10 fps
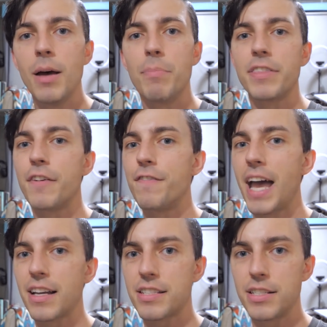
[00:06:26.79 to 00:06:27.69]
But the
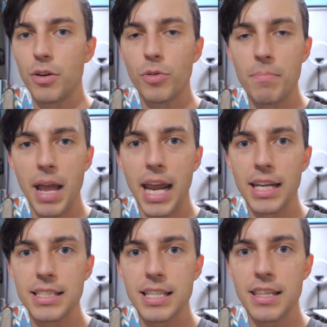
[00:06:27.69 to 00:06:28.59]
fact still
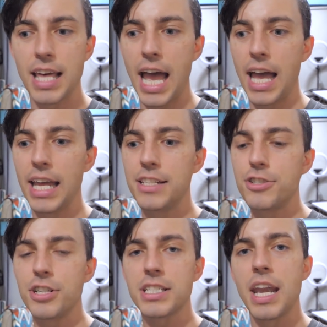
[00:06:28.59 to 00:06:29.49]
remains that it's
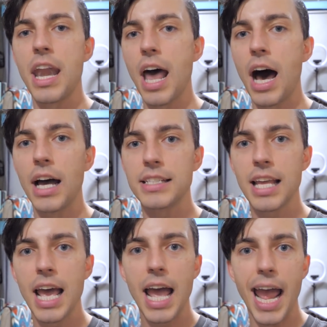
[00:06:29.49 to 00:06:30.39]
just not
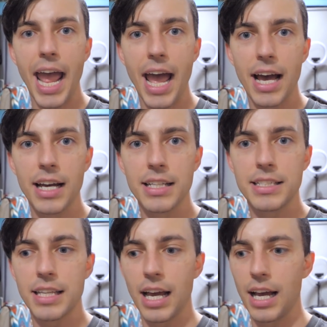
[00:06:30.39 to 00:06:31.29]

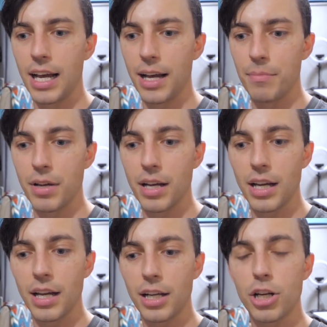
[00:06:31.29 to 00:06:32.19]
as
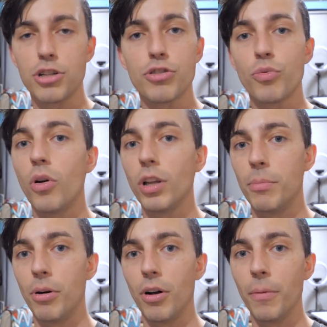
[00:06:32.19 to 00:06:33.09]

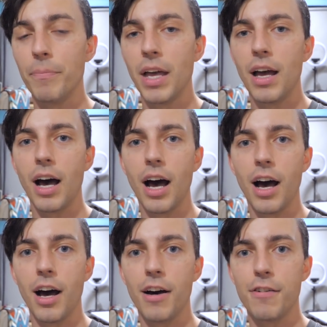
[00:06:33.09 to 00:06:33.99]
controllable
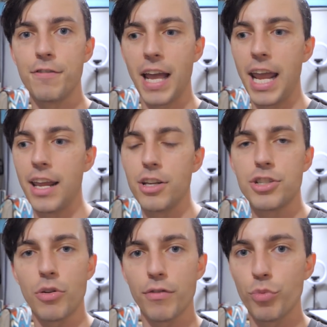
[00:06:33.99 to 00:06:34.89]
of a
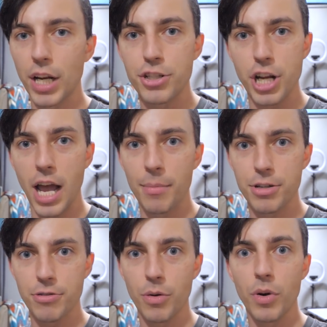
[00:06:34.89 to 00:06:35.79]
sort of rig
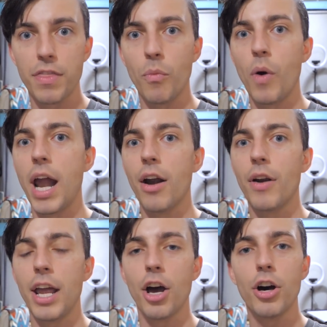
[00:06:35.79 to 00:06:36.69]
geometry with where
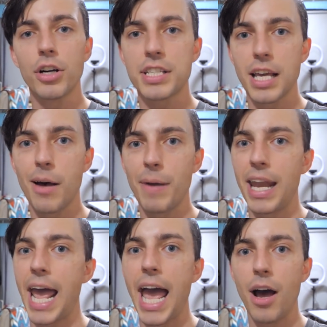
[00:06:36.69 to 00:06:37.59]
it hooks up
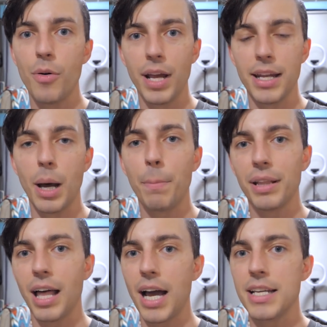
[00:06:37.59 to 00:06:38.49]
and how it
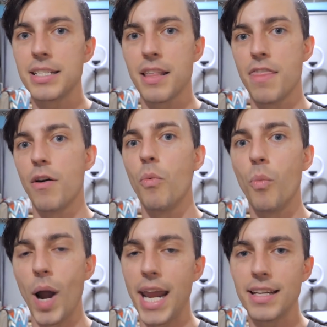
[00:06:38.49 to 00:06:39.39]
applies the
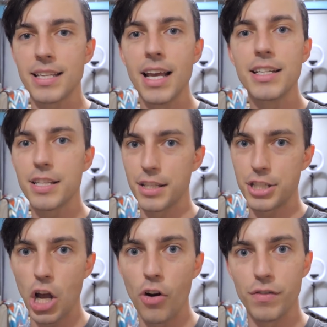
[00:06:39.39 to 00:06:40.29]
weight to the
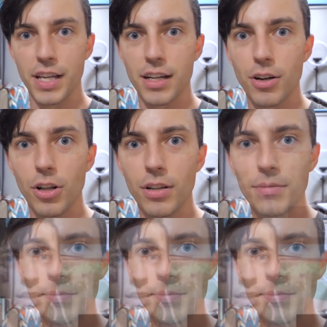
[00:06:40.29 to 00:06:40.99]
tow vehicle.